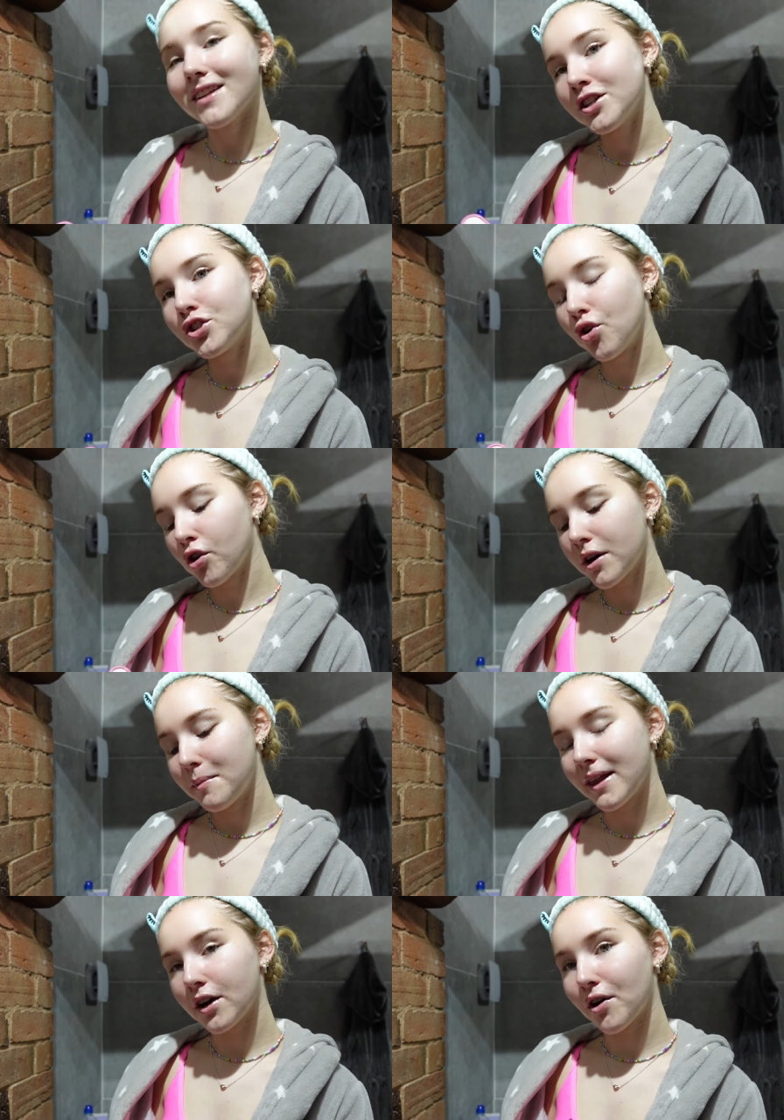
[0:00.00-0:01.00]
it's not going to
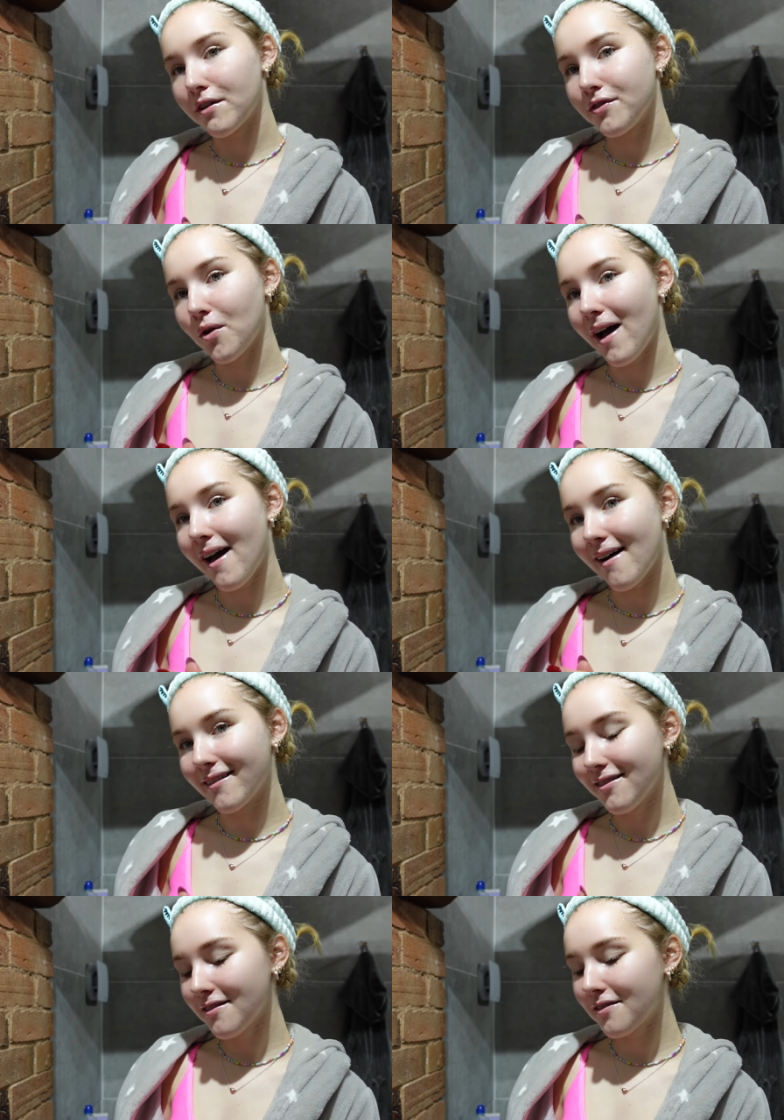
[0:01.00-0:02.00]
be that great for your
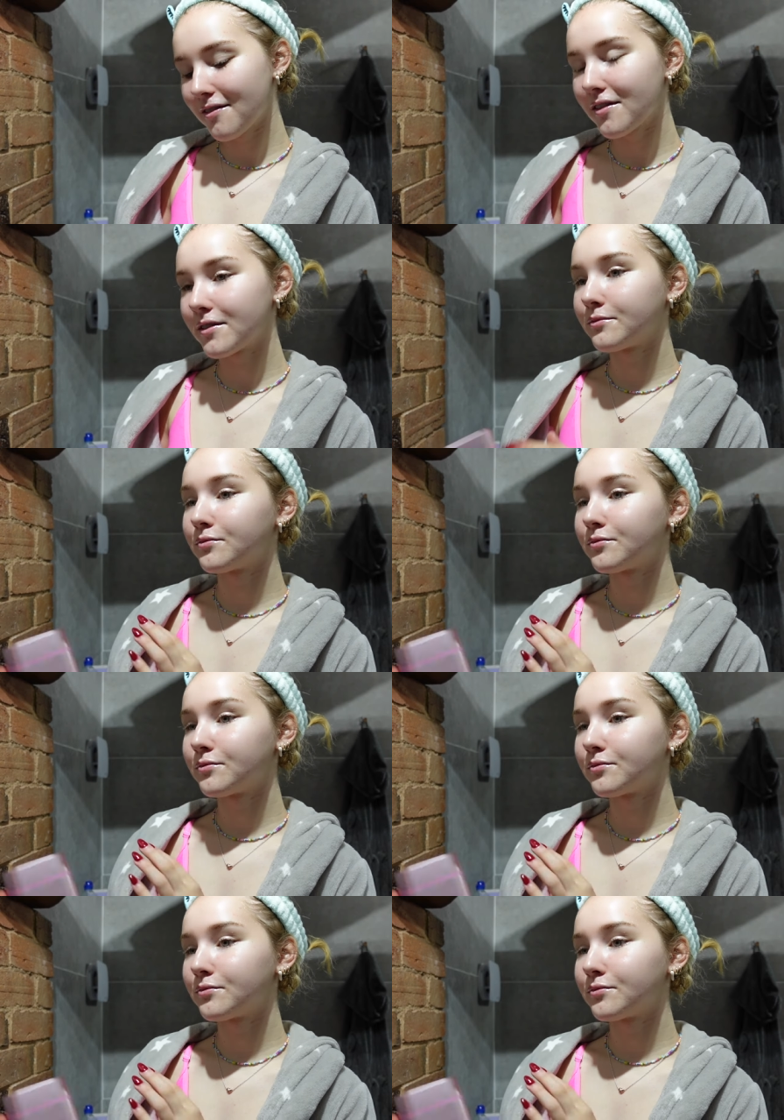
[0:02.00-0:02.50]
health.